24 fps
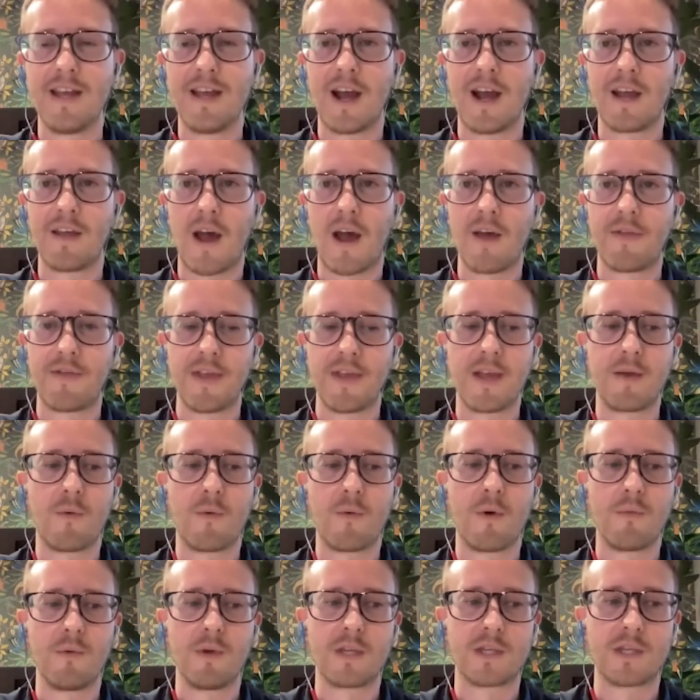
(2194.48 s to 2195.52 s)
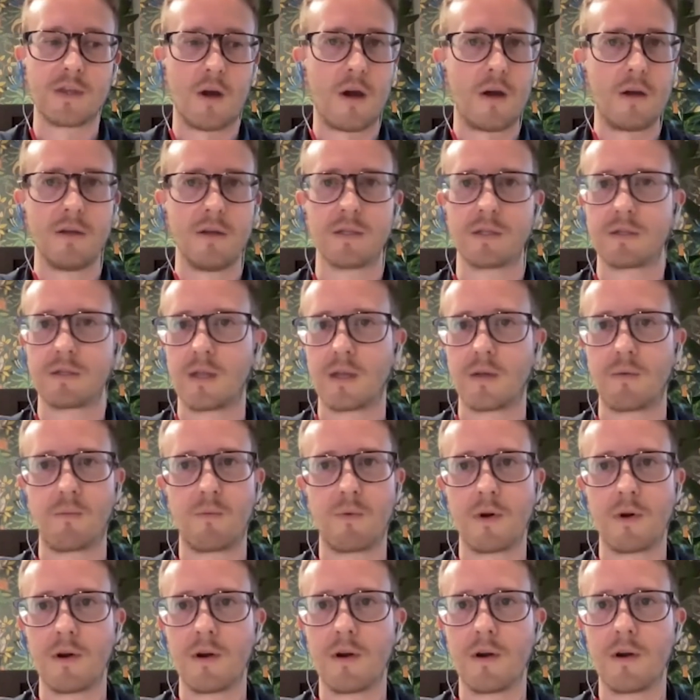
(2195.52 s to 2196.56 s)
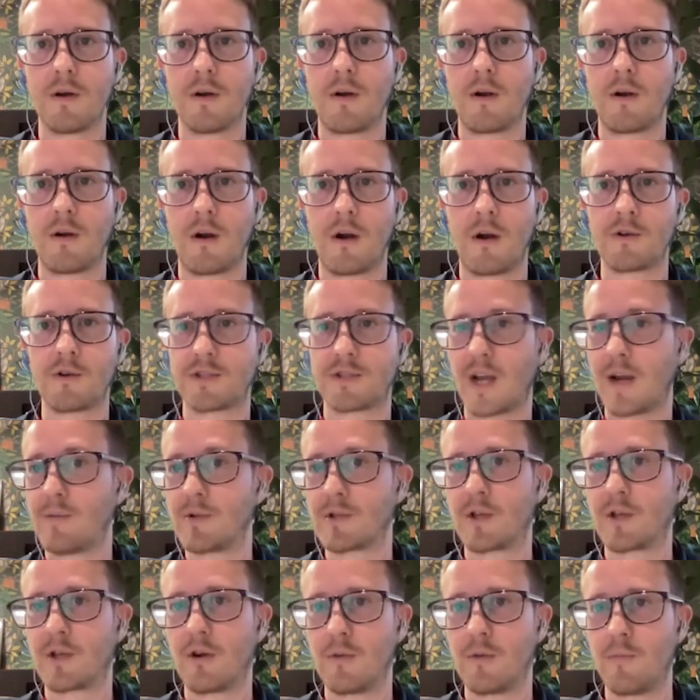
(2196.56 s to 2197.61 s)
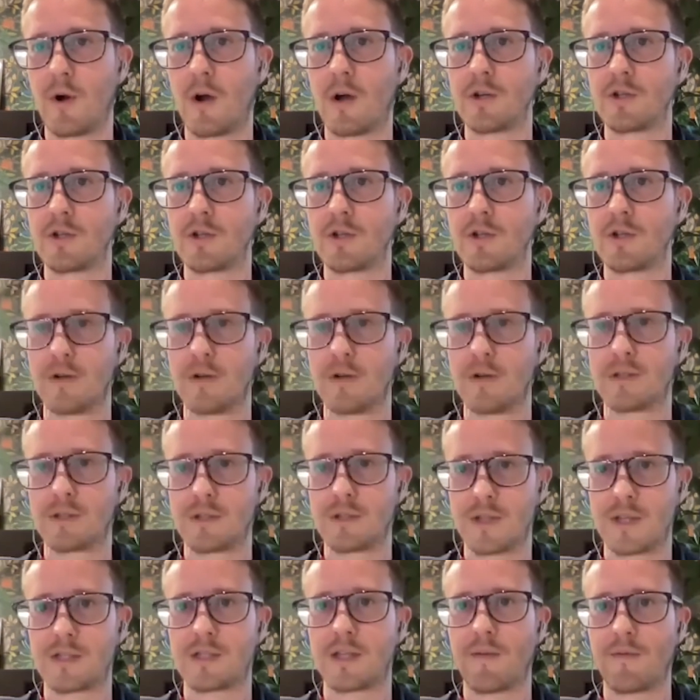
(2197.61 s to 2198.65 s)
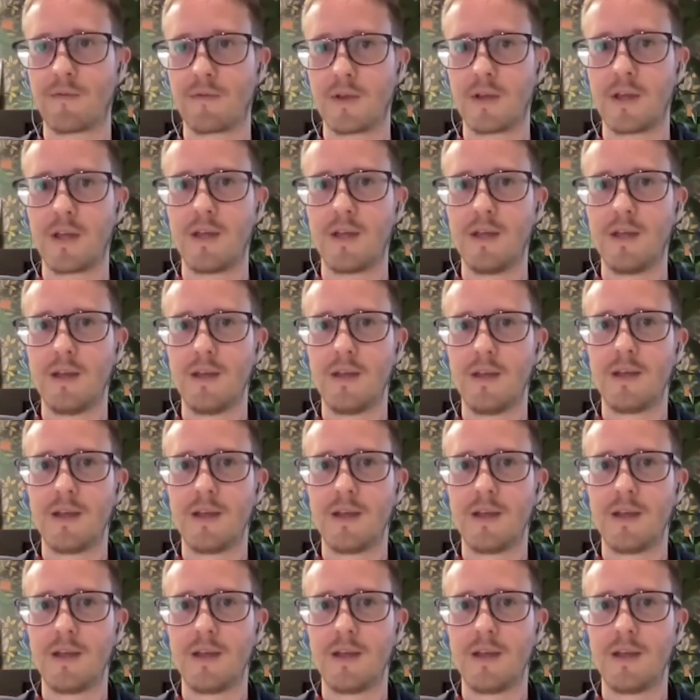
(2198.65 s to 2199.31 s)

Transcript: I think what we saw is like our cybersecurity posture has definitely